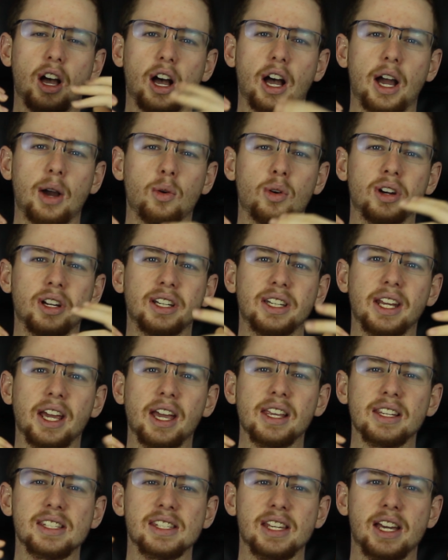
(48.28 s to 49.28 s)
I want to
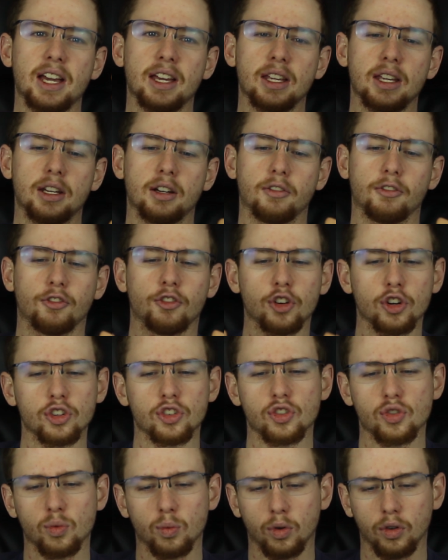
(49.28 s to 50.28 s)
test that in a
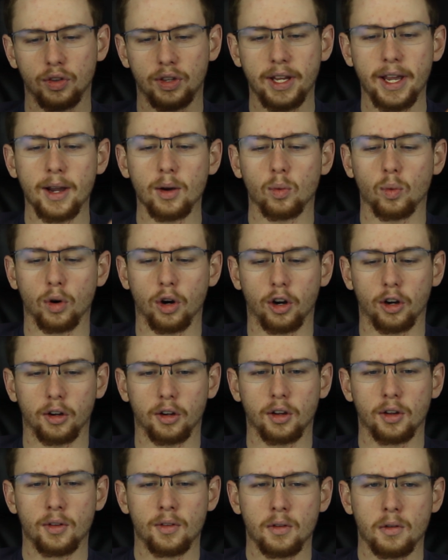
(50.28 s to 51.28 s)
virtual network
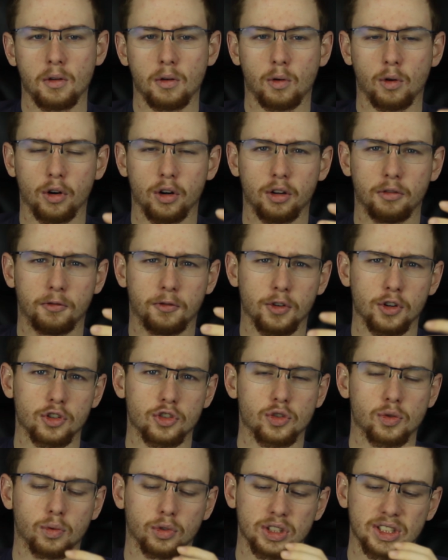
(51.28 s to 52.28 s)
or in a
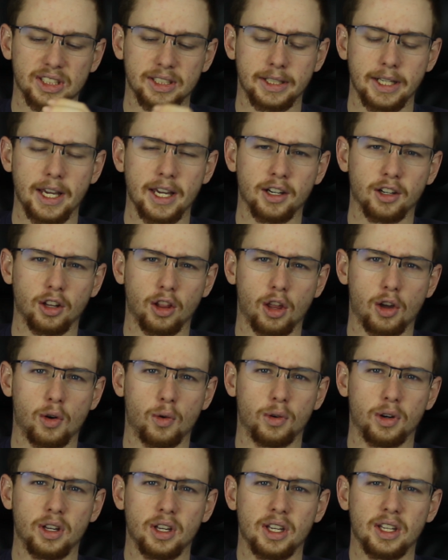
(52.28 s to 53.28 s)
virtual
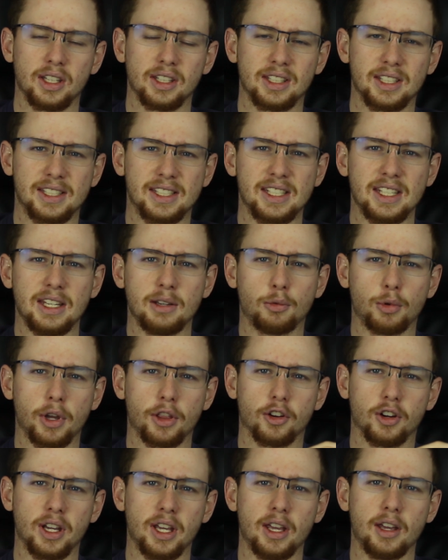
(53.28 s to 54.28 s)
standalone to see
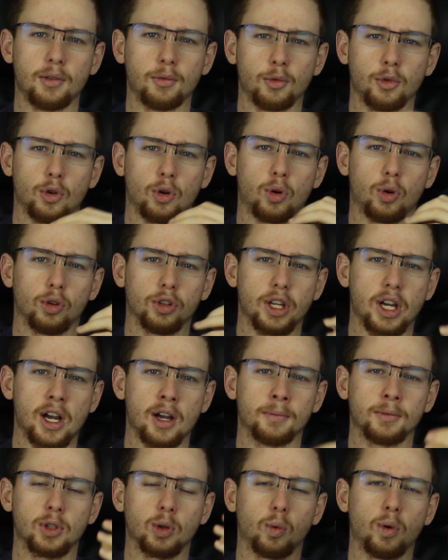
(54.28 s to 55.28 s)
whether it will hold
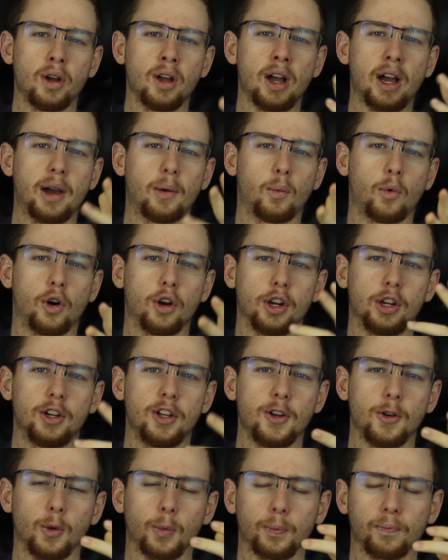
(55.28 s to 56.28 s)
up to what I want to
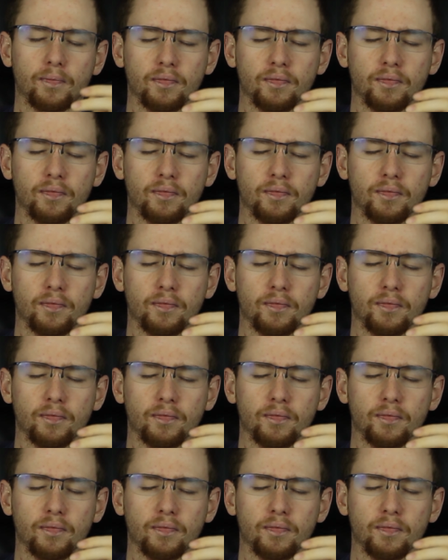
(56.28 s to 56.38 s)
do.